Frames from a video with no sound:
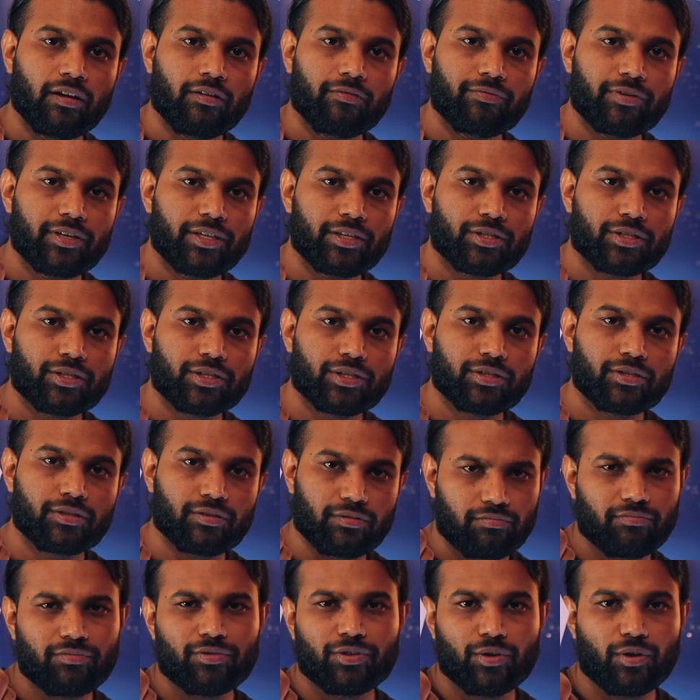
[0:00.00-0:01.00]

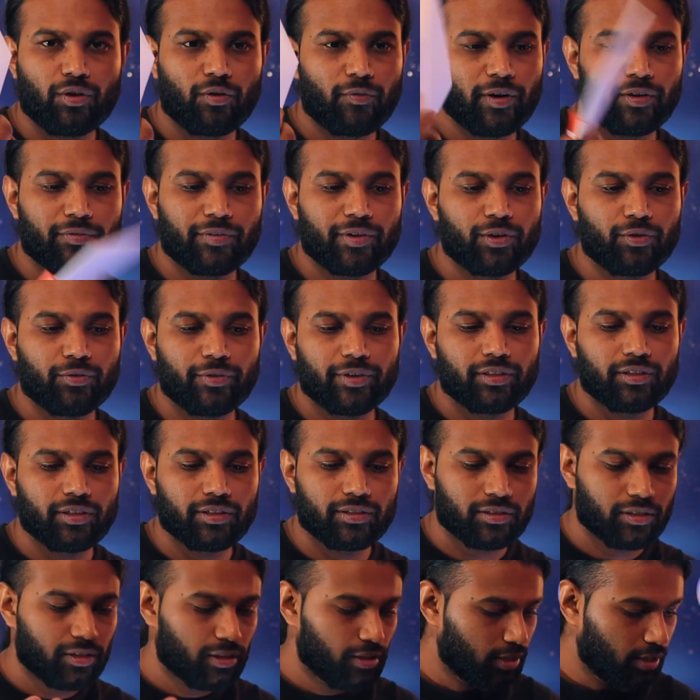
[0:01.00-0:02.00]
which what we do with
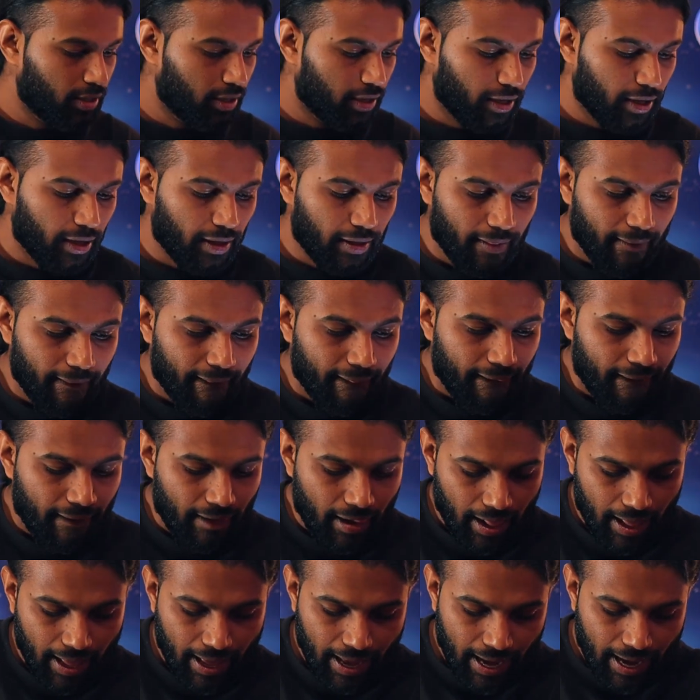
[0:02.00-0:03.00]
this.
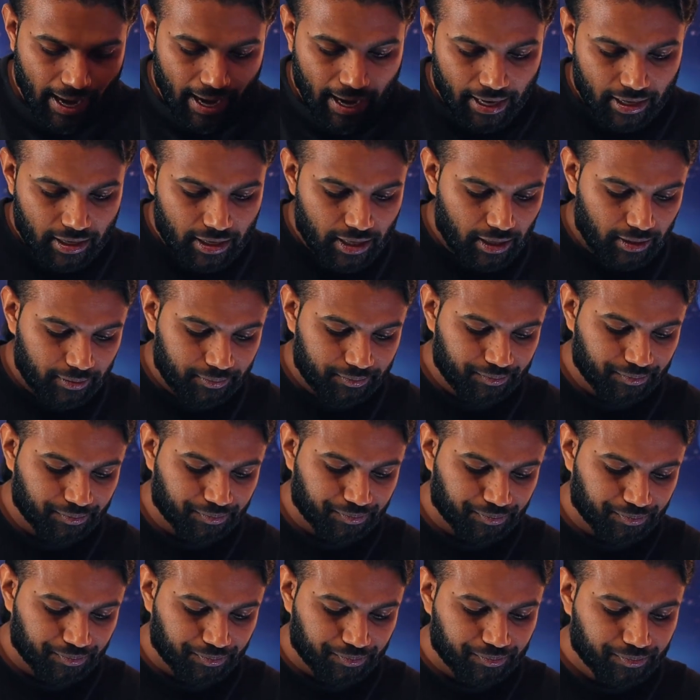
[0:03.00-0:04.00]
And
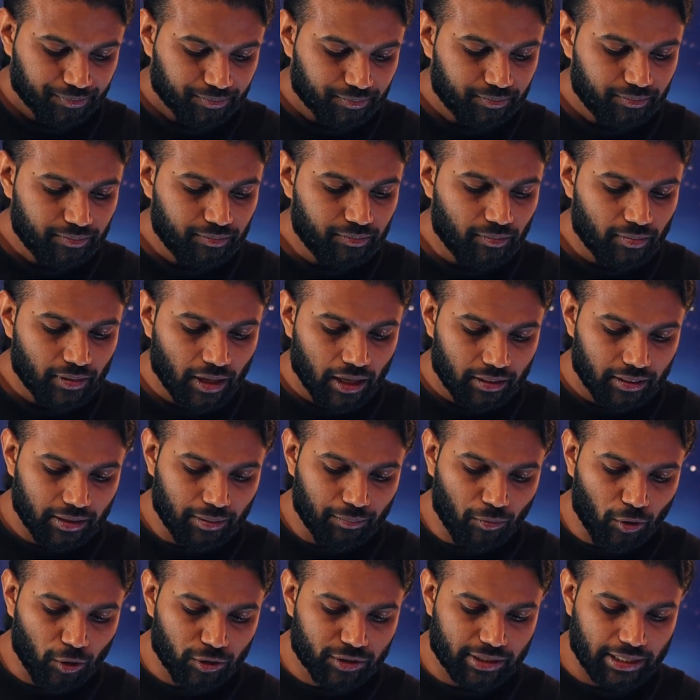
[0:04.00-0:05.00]
the
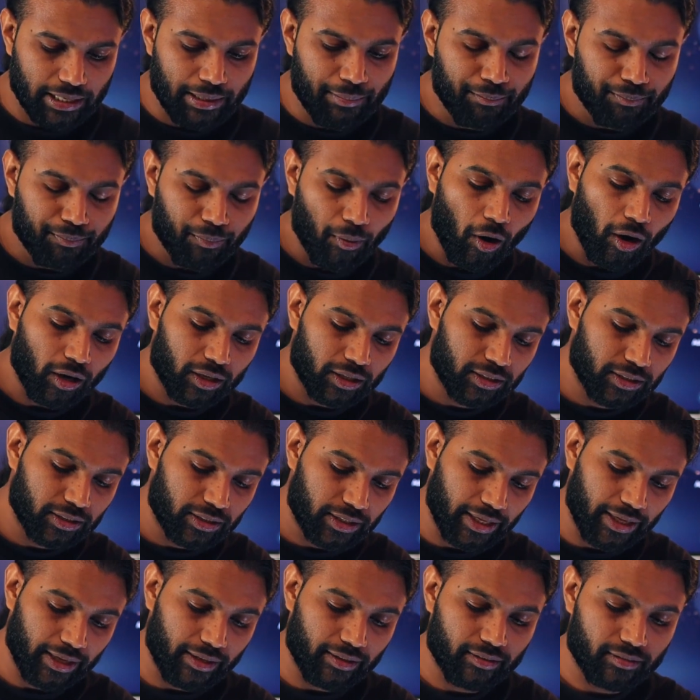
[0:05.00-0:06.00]
most important
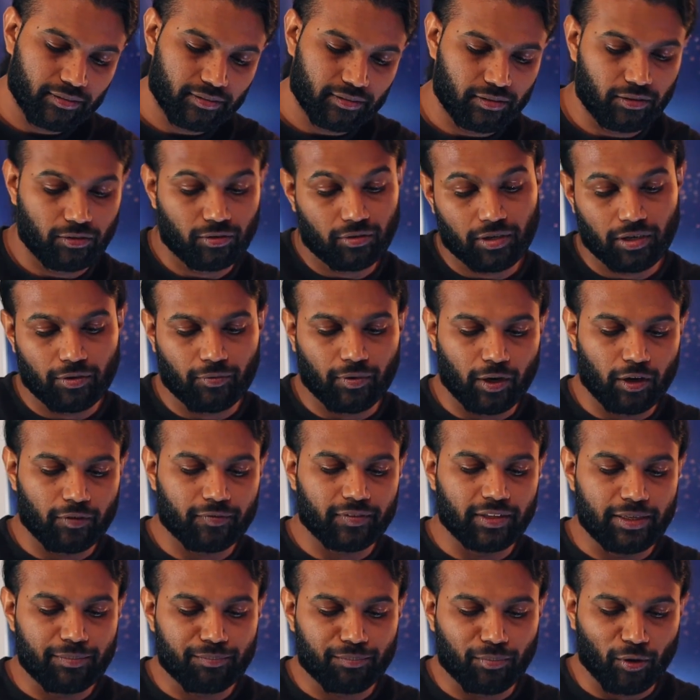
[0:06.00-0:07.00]
thing, or one
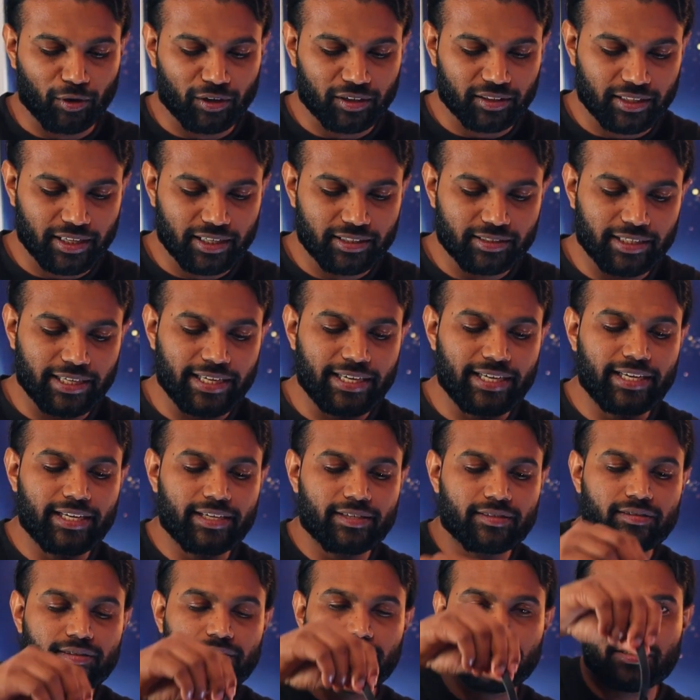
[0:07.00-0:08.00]
of the important things,
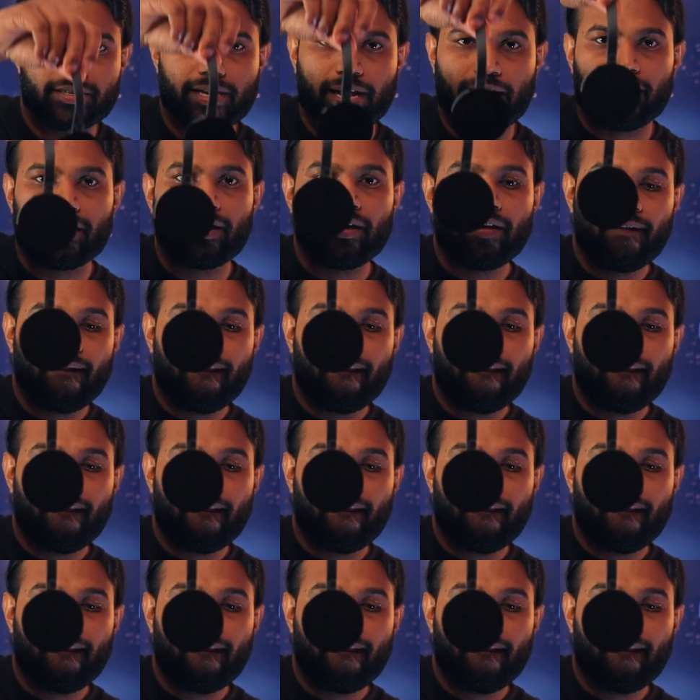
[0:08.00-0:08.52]
is this guy.